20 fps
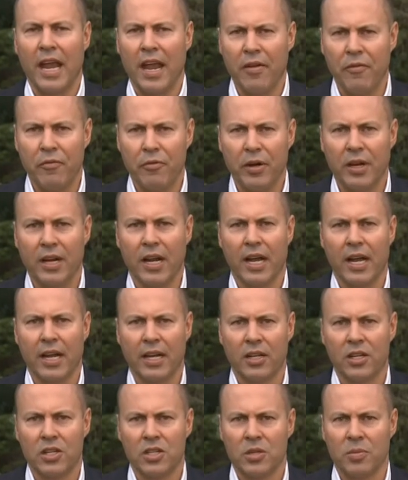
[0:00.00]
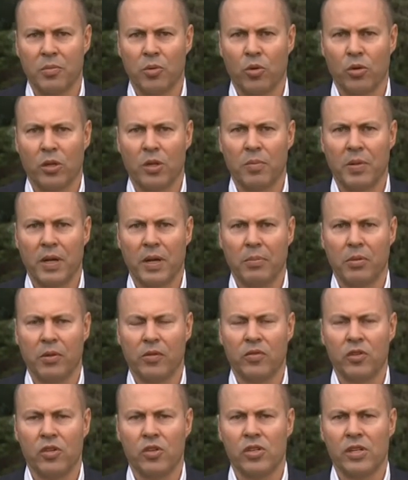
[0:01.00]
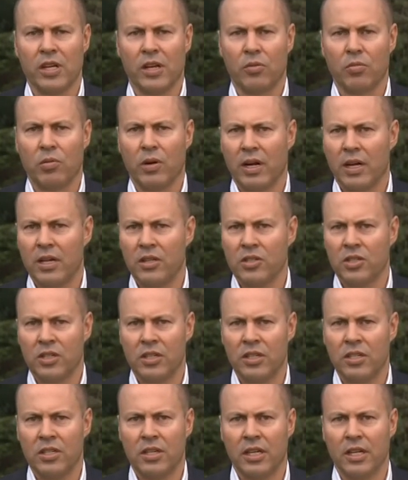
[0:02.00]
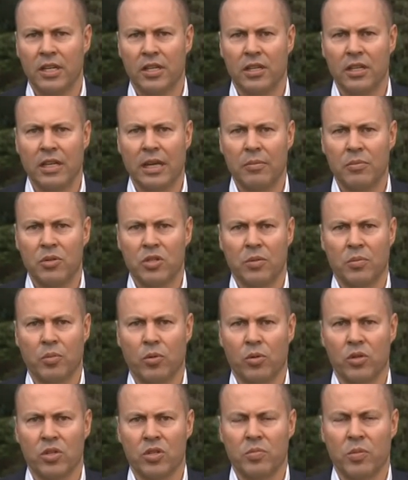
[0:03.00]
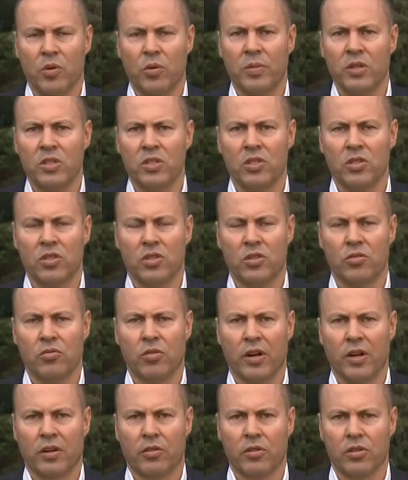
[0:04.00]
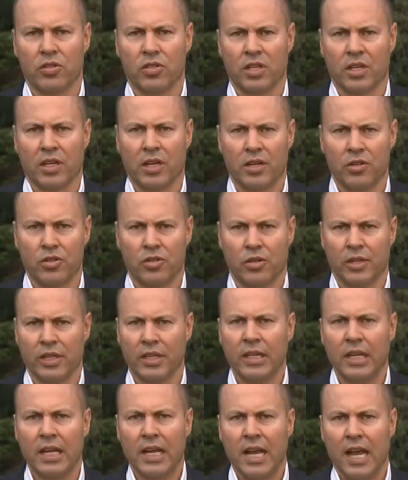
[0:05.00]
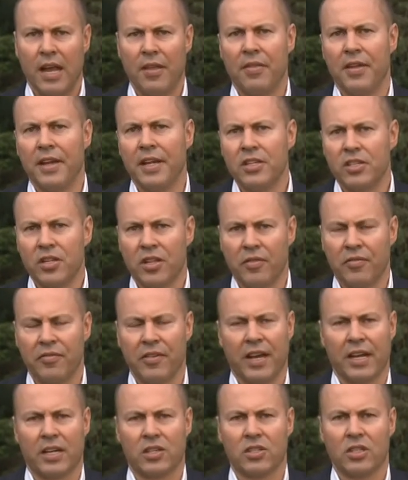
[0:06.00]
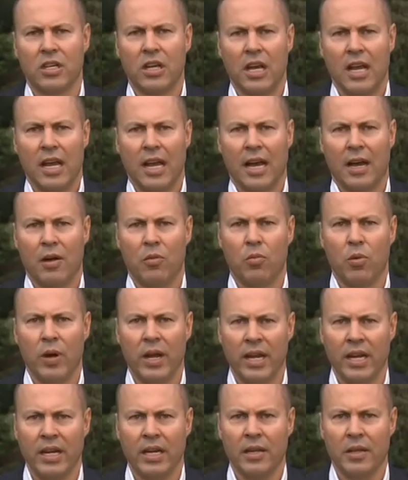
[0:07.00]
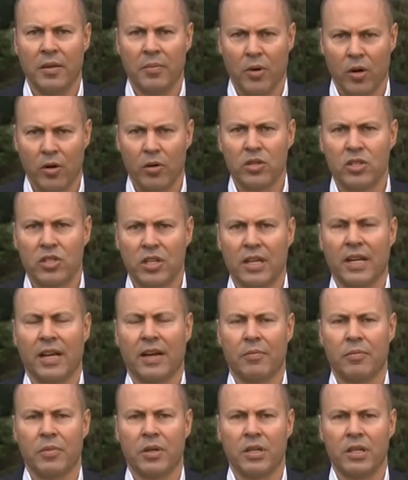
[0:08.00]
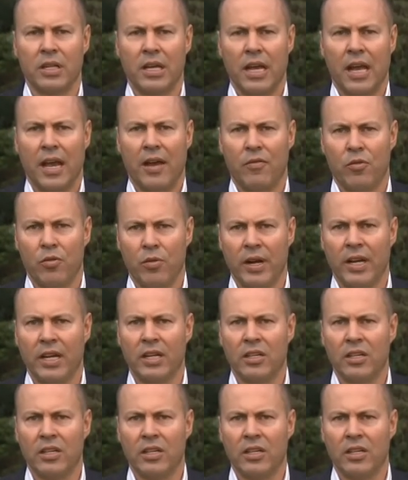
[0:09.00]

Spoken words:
every day to support the people of New South Wales, and indeed support the small businesses right across the country. And these are the facts. We, the Morrison government, have already